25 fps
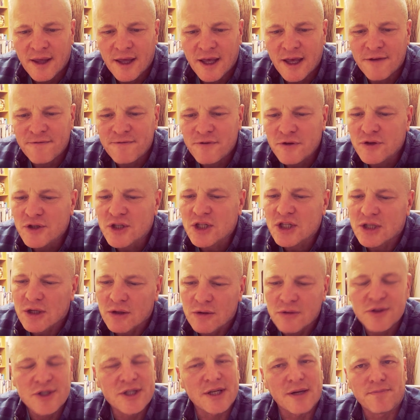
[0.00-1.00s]
If you
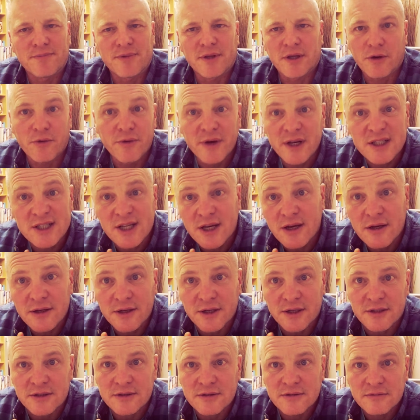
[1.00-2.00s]
stole something, return
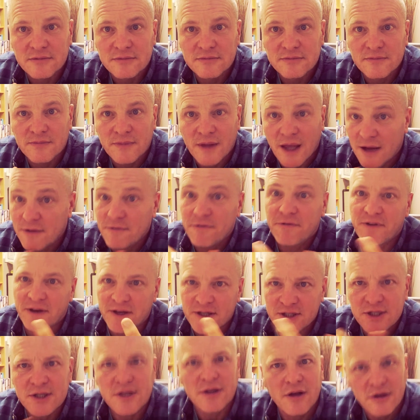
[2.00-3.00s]
it and
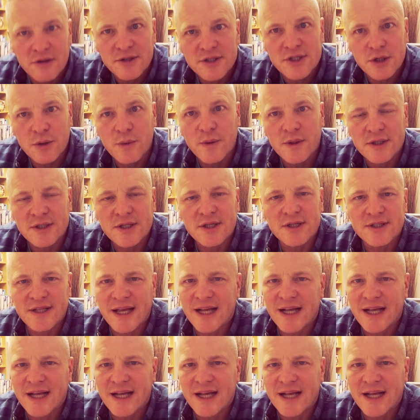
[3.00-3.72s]
face the consequences.